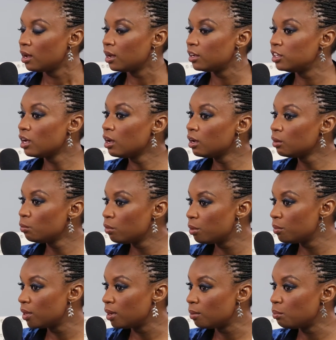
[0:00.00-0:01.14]
a young
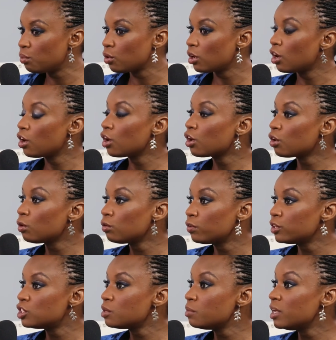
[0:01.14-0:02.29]
woman brought her
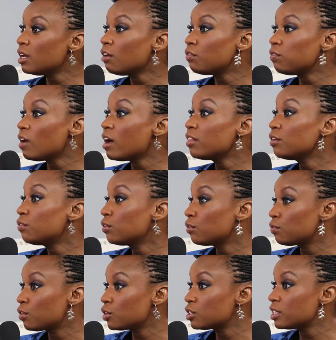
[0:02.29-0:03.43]
girlfriend to meet her father for the
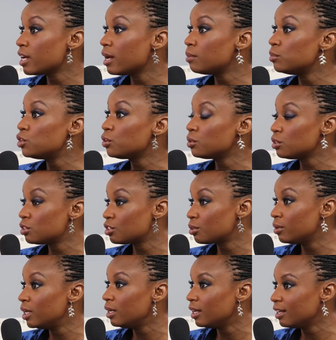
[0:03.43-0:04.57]
first time during the
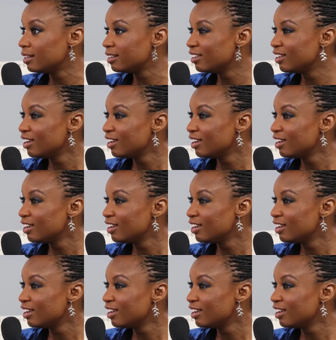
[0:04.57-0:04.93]
screening.